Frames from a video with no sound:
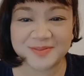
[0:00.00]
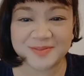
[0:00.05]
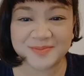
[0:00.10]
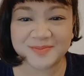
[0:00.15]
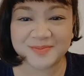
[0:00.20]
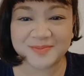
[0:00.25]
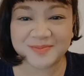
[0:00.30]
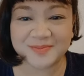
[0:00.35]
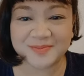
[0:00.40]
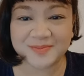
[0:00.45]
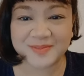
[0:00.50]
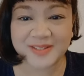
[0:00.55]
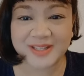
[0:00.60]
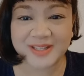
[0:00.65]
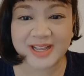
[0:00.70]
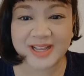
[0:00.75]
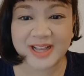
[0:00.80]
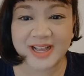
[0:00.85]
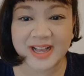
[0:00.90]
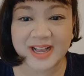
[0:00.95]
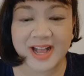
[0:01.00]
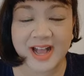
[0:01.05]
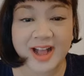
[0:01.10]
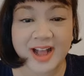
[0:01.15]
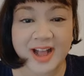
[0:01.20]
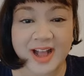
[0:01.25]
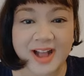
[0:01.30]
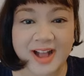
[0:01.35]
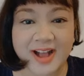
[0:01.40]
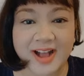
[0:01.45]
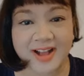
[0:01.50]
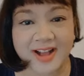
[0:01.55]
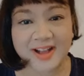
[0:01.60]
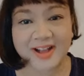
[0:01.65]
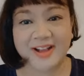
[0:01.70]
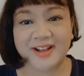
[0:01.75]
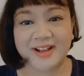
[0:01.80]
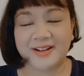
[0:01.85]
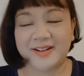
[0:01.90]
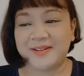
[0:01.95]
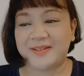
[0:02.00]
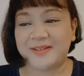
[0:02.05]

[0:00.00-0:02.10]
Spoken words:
Nothing is said.